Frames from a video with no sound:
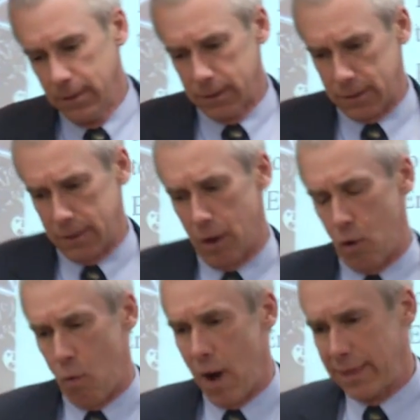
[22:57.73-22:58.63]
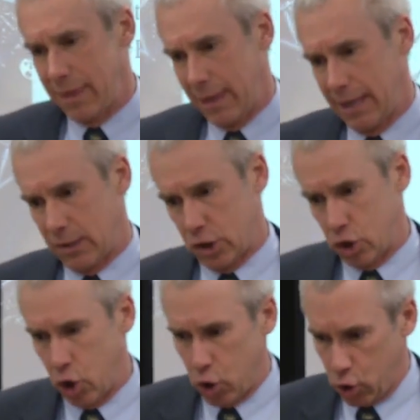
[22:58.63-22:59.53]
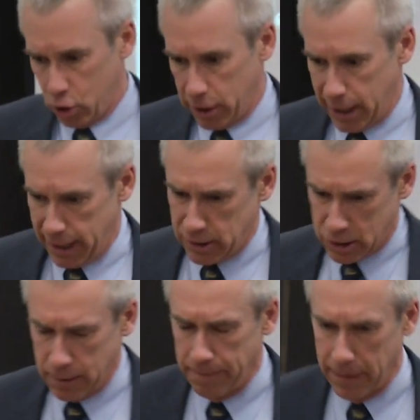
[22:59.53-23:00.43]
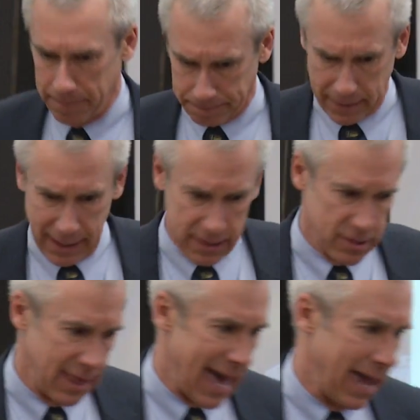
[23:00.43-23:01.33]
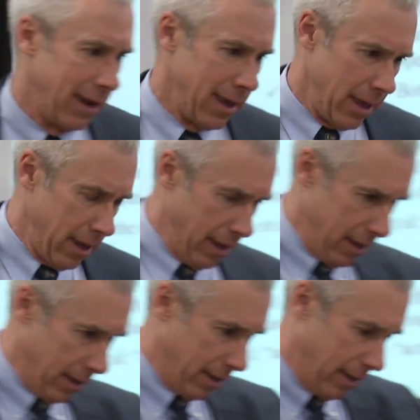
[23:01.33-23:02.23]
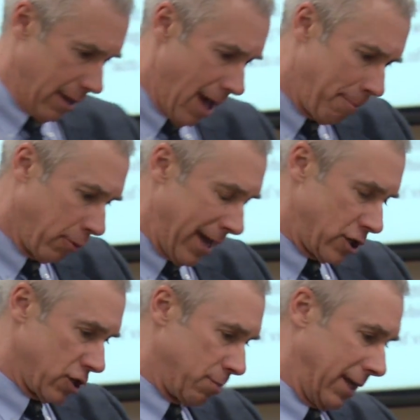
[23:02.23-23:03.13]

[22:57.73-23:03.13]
So what this told us is that operations